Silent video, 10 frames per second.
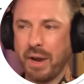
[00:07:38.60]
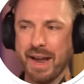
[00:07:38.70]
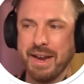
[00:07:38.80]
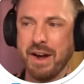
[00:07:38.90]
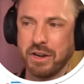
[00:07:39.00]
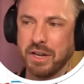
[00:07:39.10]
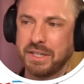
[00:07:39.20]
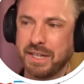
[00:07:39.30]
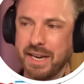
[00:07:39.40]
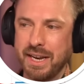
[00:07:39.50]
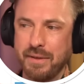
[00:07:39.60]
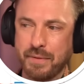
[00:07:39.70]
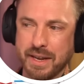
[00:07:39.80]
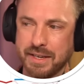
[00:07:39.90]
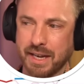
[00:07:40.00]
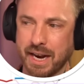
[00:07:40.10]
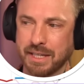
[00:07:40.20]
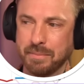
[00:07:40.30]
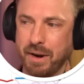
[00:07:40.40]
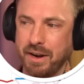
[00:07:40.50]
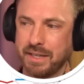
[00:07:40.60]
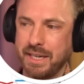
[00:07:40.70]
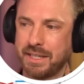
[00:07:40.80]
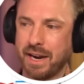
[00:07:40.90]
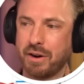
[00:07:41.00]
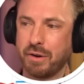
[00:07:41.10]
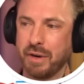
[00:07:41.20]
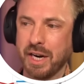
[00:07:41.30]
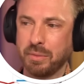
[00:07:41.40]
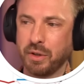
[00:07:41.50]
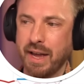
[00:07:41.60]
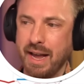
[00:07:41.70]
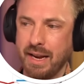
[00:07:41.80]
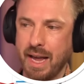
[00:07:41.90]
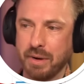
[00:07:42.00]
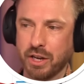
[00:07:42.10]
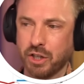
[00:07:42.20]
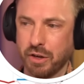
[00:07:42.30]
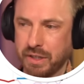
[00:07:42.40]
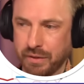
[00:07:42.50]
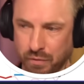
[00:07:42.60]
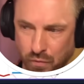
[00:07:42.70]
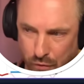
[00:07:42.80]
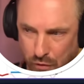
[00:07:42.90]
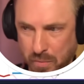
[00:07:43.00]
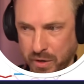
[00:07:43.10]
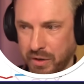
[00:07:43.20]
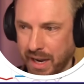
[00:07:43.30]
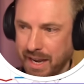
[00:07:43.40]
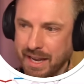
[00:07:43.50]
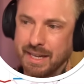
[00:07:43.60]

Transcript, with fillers: Okay, and now you can see the selected parties are available there, Labour, Conservative and Reform UK,